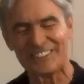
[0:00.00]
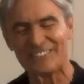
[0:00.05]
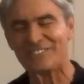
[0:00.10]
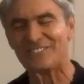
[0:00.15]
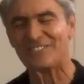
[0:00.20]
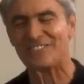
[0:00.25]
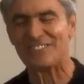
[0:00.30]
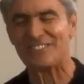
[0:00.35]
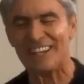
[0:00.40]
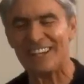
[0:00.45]

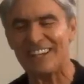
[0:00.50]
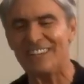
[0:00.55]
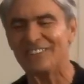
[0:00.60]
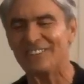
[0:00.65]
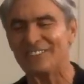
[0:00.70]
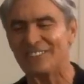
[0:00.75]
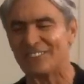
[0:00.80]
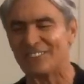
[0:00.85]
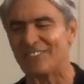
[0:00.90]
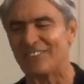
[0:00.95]
have
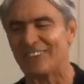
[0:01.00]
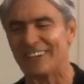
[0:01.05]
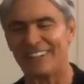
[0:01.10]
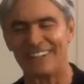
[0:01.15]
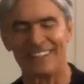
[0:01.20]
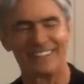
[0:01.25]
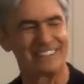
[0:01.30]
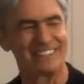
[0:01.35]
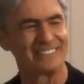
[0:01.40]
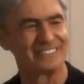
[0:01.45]
changed the
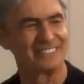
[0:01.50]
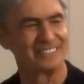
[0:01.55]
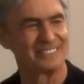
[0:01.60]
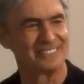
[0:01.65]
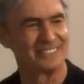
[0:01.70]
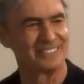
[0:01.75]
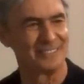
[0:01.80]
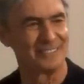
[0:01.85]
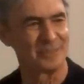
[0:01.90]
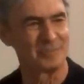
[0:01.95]
way
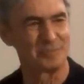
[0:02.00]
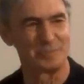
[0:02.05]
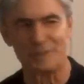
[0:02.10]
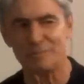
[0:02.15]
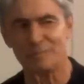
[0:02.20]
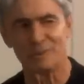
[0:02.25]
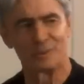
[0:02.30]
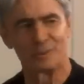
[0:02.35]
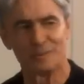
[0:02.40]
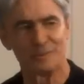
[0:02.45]

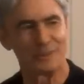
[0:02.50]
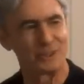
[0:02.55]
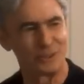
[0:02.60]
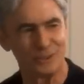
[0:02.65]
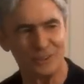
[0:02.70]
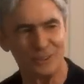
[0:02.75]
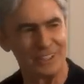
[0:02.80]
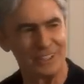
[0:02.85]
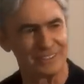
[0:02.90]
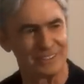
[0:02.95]
people will be
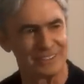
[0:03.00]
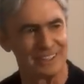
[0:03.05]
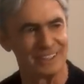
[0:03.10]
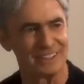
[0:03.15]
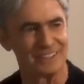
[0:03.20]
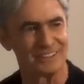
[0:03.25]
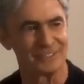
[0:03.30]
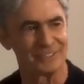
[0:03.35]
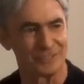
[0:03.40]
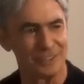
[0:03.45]
doing
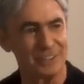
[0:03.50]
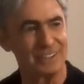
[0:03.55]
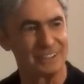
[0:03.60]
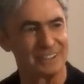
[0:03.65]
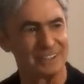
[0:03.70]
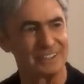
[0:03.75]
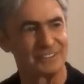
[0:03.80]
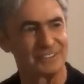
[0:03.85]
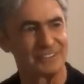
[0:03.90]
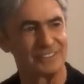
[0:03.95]
things,
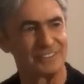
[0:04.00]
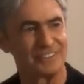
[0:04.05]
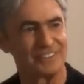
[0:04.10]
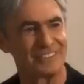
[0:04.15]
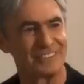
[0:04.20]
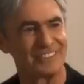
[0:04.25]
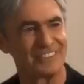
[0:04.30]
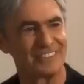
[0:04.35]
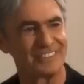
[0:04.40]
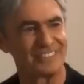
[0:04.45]
really.
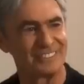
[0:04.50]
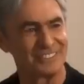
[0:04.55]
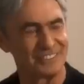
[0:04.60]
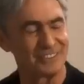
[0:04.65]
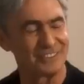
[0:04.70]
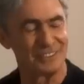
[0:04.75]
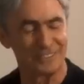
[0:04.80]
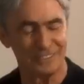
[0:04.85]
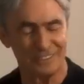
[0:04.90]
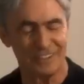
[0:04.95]

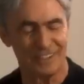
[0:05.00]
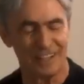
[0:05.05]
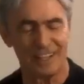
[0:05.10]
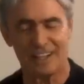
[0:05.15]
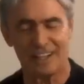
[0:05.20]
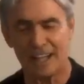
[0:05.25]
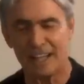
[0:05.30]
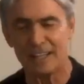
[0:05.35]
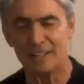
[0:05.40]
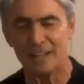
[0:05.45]

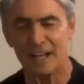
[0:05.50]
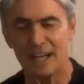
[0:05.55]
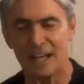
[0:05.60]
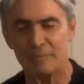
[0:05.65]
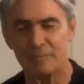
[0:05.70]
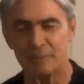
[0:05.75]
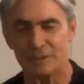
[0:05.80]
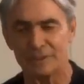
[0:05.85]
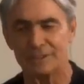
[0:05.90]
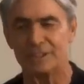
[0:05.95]

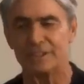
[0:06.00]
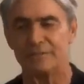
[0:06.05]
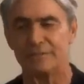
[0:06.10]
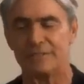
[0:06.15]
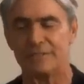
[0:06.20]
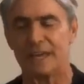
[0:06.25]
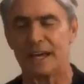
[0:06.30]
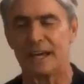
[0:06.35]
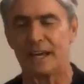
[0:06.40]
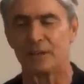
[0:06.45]
I
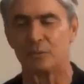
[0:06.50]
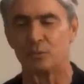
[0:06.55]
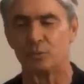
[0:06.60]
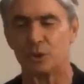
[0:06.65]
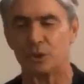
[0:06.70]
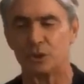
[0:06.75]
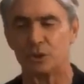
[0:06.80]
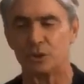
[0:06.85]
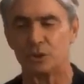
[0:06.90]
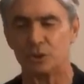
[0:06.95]
believe that
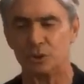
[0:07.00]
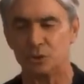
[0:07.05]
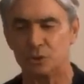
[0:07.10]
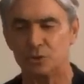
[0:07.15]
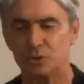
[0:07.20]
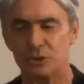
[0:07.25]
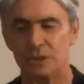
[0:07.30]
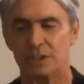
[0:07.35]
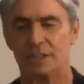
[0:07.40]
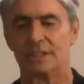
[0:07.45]
what
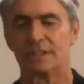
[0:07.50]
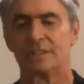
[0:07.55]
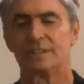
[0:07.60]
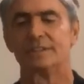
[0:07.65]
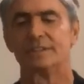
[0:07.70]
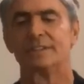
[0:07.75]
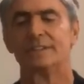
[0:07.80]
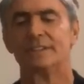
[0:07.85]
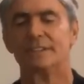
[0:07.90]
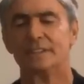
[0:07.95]
you
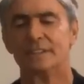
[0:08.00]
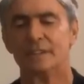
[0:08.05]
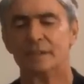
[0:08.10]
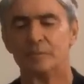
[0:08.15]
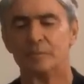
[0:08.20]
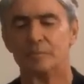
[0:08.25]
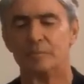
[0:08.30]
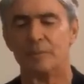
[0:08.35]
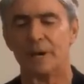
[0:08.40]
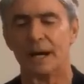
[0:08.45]
did
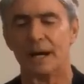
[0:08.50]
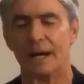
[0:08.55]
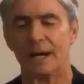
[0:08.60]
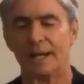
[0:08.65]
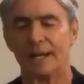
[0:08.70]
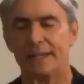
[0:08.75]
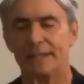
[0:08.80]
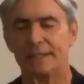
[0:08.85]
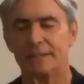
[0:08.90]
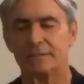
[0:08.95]

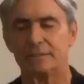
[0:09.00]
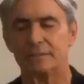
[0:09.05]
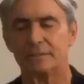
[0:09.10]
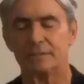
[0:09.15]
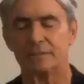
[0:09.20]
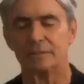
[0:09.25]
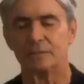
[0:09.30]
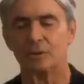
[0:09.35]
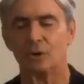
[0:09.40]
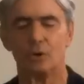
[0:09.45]
by
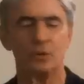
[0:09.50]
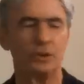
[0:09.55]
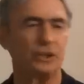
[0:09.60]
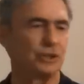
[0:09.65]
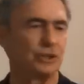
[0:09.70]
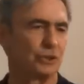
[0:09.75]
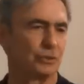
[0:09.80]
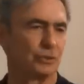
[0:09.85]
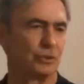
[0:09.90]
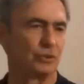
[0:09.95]

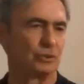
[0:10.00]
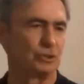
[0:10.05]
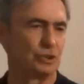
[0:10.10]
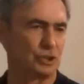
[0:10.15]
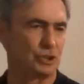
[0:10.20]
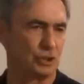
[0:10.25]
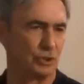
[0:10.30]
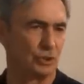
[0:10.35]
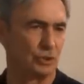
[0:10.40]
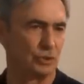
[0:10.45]
owning your own
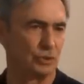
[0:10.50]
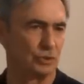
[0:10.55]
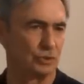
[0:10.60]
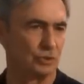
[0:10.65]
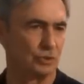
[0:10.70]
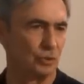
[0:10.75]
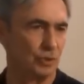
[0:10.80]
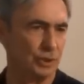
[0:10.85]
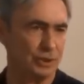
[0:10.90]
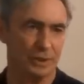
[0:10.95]

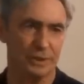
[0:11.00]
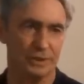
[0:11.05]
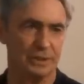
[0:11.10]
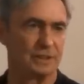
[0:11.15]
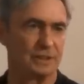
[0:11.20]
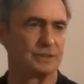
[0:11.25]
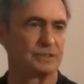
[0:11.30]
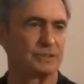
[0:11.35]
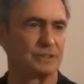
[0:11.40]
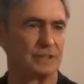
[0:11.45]
show, going on
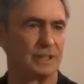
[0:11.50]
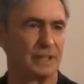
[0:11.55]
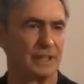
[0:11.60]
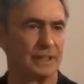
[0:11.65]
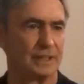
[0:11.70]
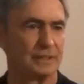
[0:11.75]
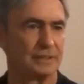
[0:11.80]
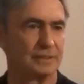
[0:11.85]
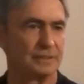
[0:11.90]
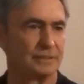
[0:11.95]
the
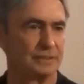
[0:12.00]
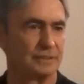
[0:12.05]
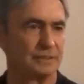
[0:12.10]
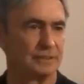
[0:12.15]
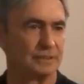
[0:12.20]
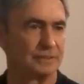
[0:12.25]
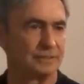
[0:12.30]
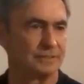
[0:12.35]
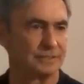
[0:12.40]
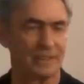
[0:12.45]
internet,
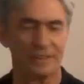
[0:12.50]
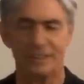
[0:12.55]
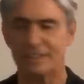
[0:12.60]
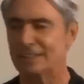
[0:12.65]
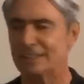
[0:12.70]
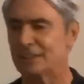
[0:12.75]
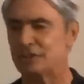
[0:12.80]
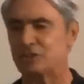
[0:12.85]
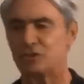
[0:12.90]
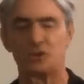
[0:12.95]

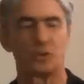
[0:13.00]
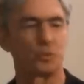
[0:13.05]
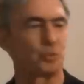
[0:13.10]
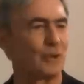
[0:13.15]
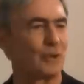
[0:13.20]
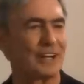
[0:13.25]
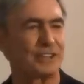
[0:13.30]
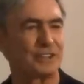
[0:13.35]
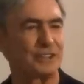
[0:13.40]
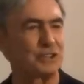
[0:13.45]
selling it
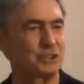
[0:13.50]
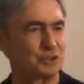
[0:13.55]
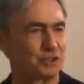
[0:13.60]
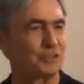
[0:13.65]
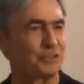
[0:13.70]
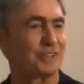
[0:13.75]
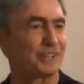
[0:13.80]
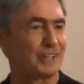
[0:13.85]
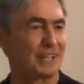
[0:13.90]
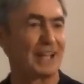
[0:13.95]
directly
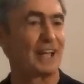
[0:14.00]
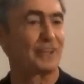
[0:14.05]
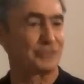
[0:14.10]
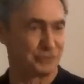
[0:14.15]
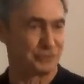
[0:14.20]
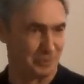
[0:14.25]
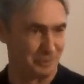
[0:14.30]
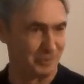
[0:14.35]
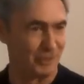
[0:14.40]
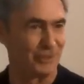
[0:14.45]
to the
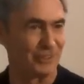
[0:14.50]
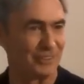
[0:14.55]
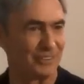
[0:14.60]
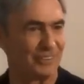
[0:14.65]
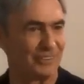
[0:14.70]
customer,